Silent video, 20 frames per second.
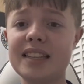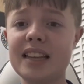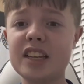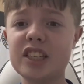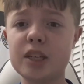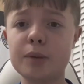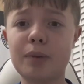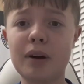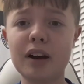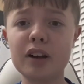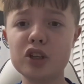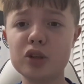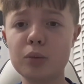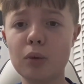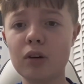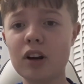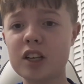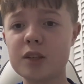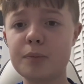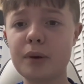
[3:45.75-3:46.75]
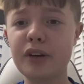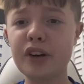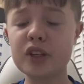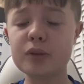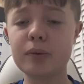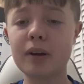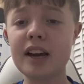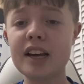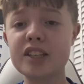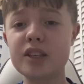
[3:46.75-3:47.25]
Leicester bringing some more
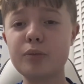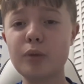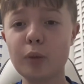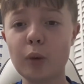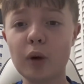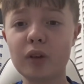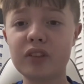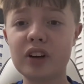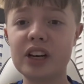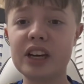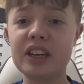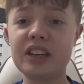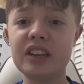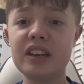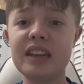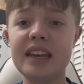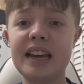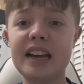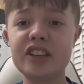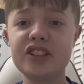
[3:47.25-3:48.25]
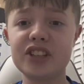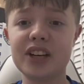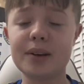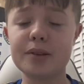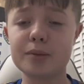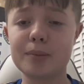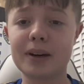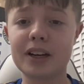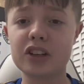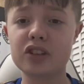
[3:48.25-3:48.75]
experienced players in, with Wilfred Ndidi and
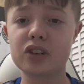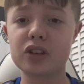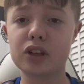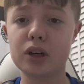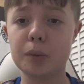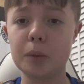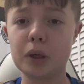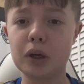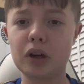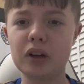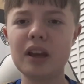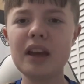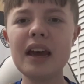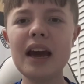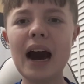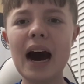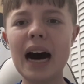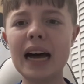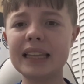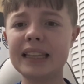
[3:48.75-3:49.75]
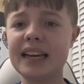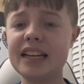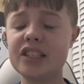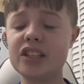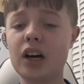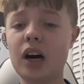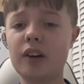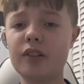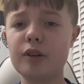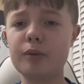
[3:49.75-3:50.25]
James Maddison coming on, and
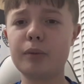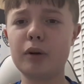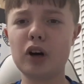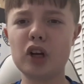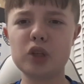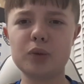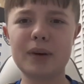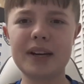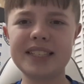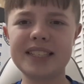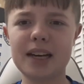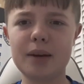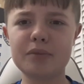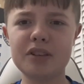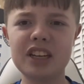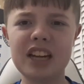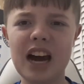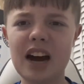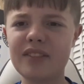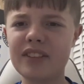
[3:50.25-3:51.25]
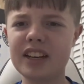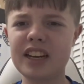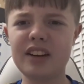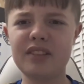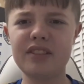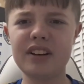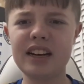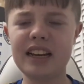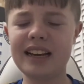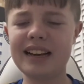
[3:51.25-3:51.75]
later Harvey Barnes. West Ham didn't have
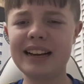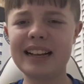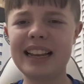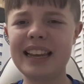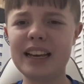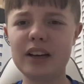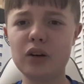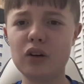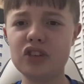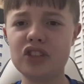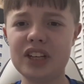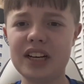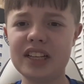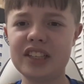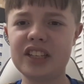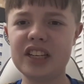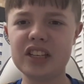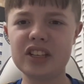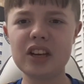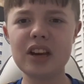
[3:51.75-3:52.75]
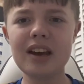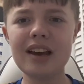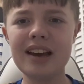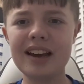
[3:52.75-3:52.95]
any really clear-cut chances.